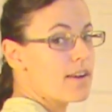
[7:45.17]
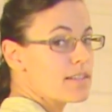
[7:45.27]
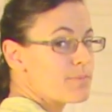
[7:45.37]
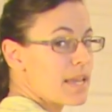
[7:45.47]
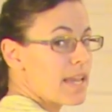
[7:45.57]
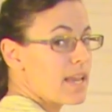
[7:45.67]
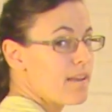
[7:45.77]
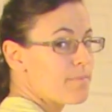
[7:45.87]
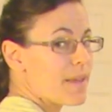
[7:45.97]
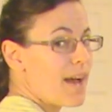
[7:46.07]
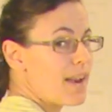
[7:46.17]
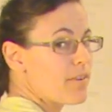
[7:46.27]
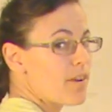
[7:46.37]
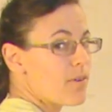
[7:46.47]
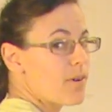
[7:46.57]
Because me, I
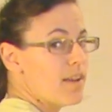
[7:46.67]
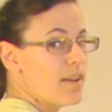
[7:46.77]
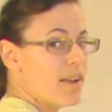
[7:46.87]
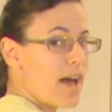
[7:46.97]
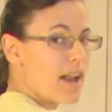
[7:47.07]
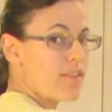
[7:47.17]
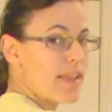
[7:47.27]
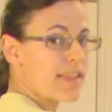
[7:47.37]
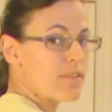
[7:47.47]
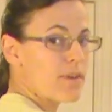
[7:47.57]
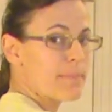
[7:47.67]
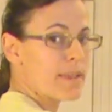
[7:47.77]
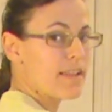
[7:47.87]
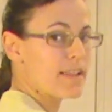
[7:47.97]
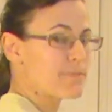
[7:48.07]
don't know, I don't like it
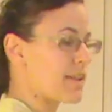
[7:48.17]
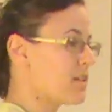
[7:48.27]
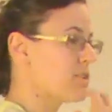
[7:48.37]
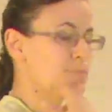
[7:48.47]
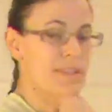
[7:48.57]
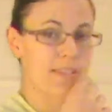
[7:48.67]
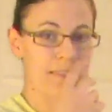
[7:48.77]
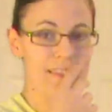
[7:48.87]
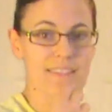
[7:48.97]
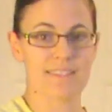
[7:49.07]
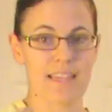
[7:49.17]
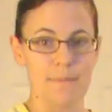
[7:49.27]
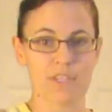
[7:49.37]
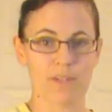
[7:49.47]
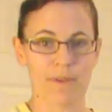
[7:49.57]
rubbing against my clothes because I think it's
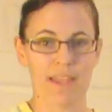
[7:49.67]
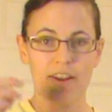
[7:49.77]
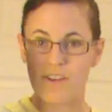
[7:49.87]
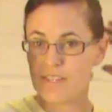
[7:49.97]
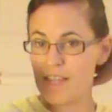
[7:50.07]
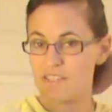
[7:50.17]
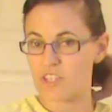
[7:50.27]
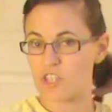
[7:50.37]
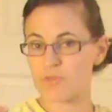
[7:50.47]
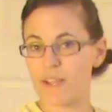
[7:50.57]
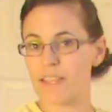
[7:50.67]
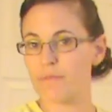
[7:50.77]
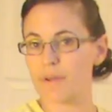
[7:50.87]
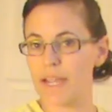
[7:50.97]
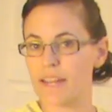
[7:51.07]
damaging my hair and it tends to shred the
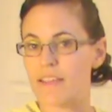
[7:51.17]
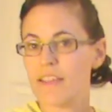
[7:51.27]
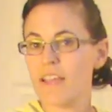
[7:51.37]
braid,